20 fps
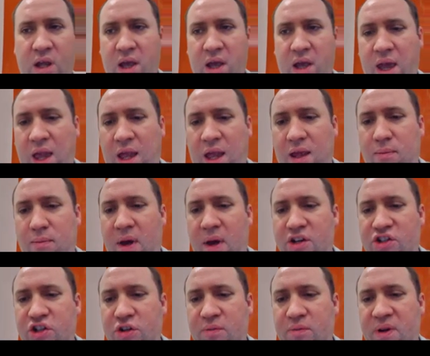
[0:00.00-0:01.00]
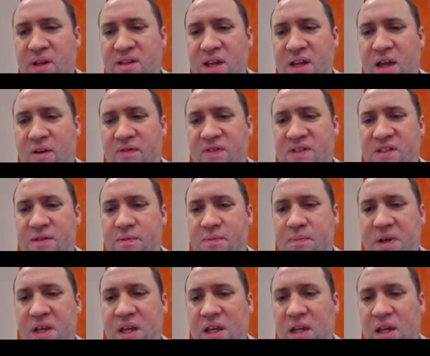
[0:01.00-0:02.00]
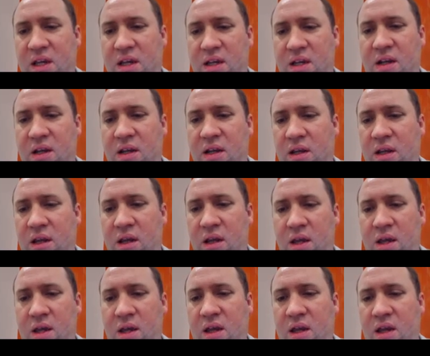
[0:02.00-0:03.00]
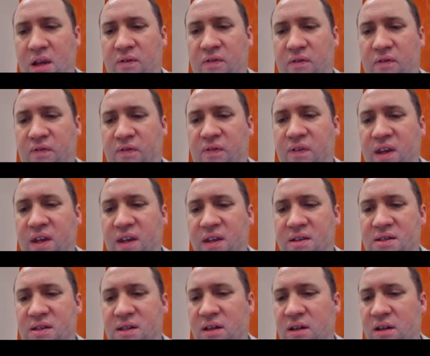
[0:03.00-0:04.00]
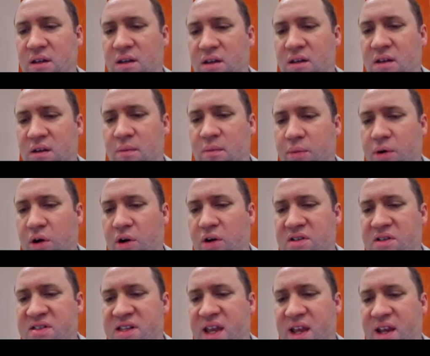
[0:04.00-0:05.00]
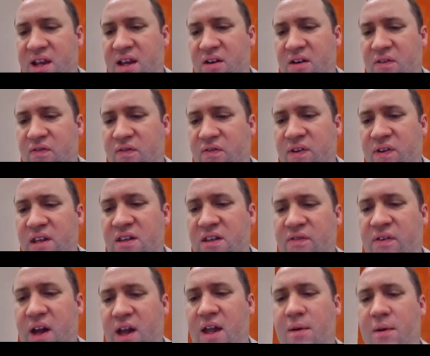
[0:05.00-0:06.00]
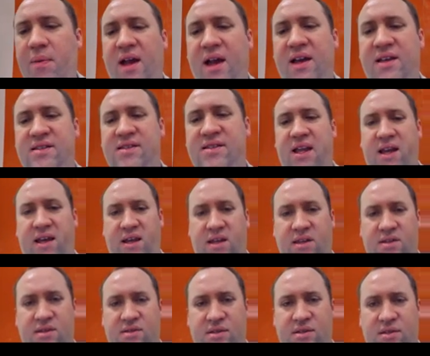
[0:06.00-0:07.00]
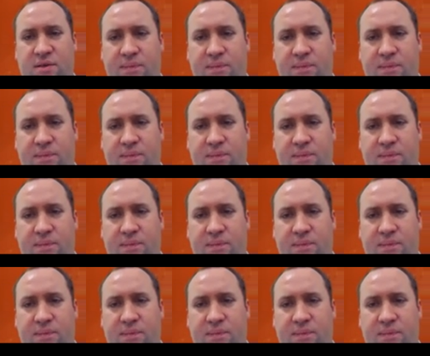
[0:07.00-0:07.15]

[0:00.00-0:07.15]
a measurement of speed in feet per second, feet divided by seconds.